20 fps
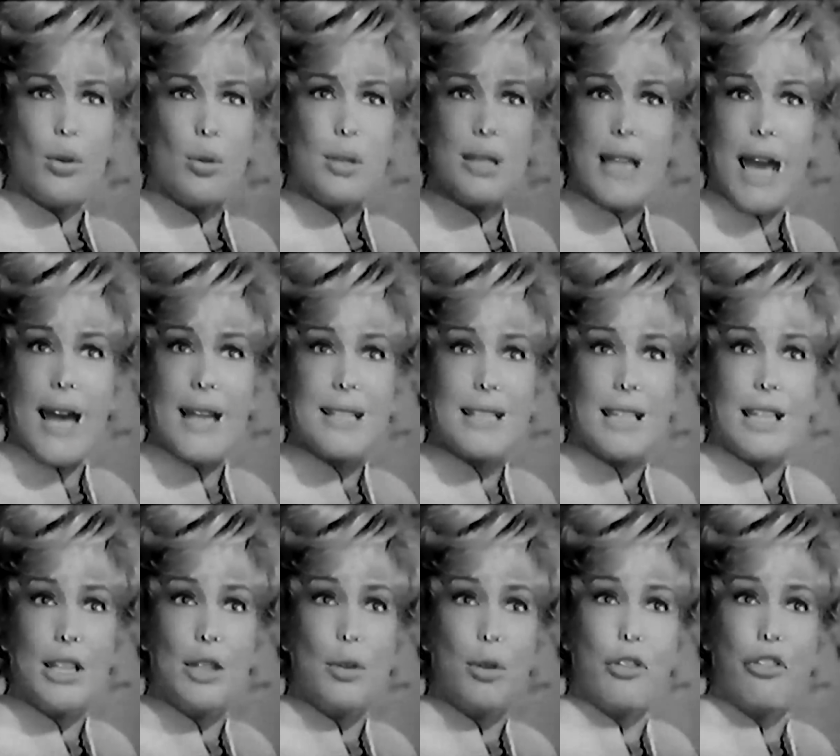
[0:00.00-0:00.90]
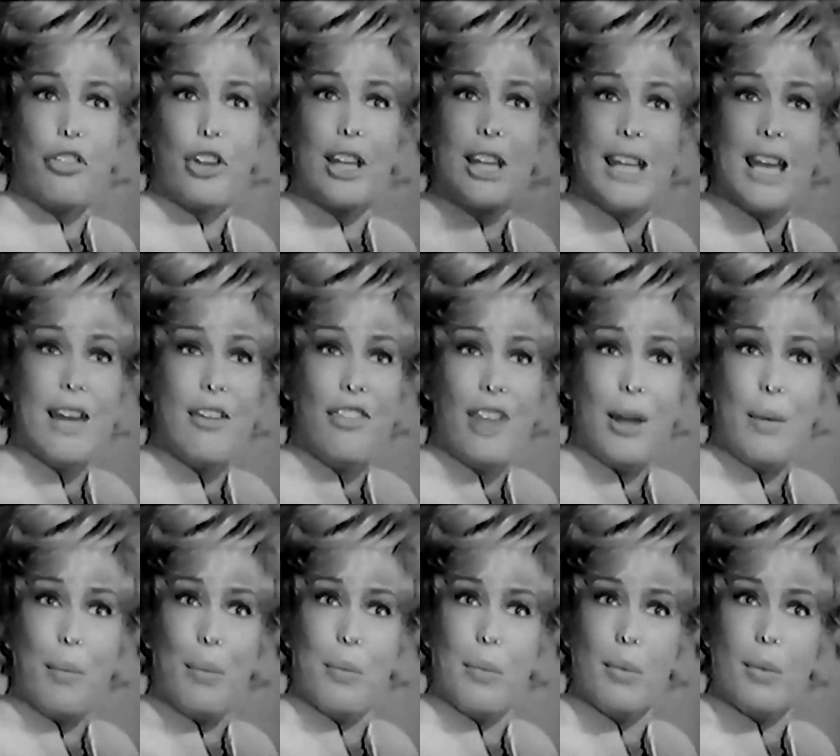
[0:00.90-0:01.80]
Who's asking you to forgive
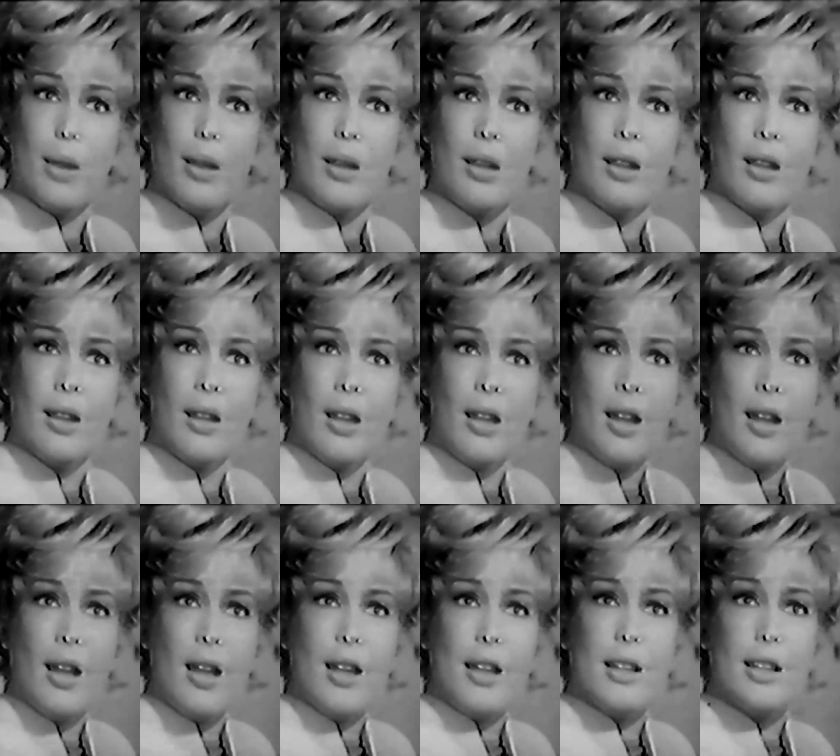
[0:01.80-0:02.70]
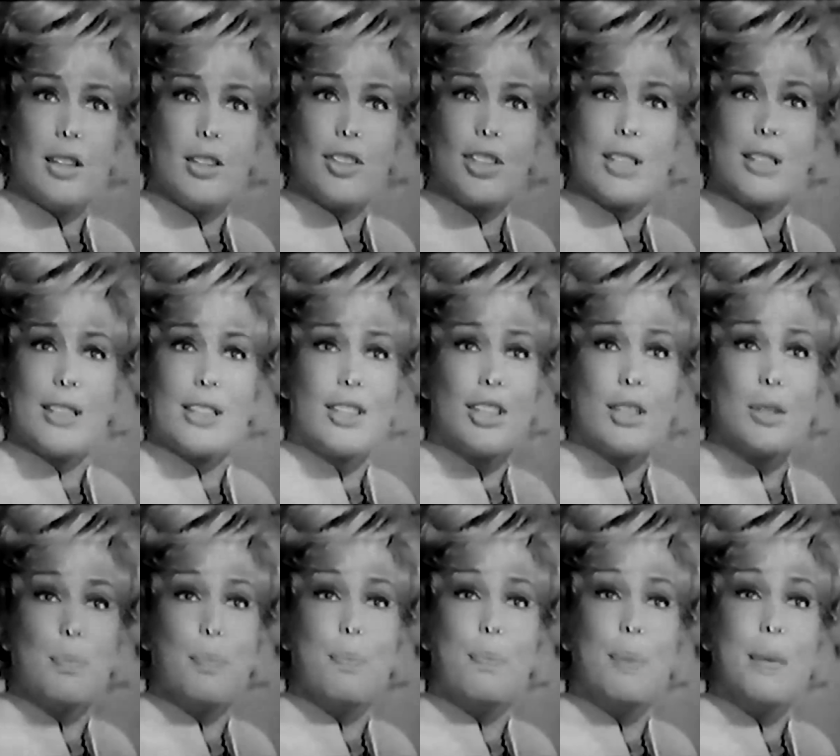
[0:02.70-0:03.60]
him? Just,
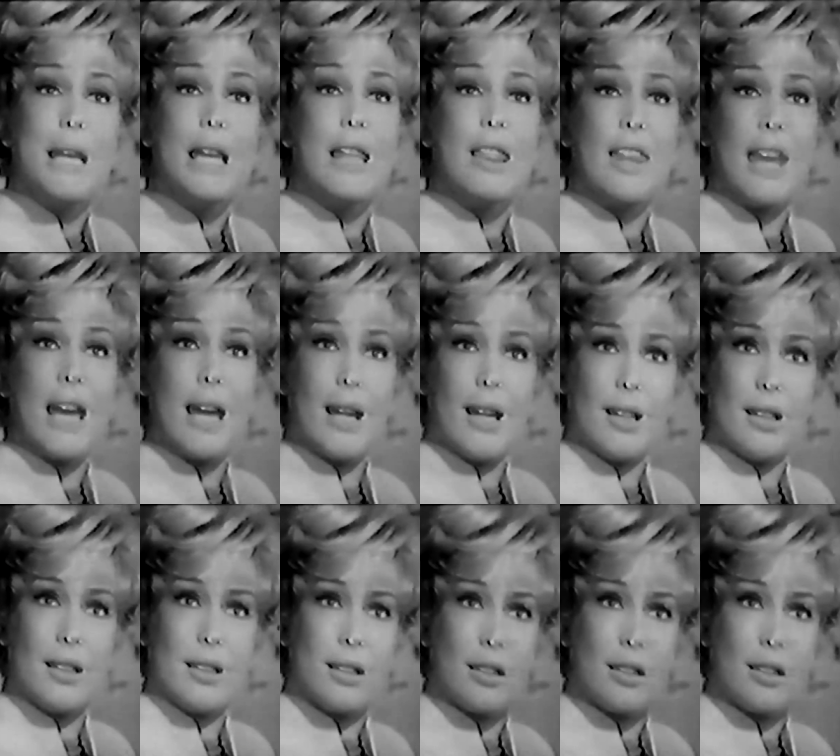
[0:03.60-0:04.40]
just be there.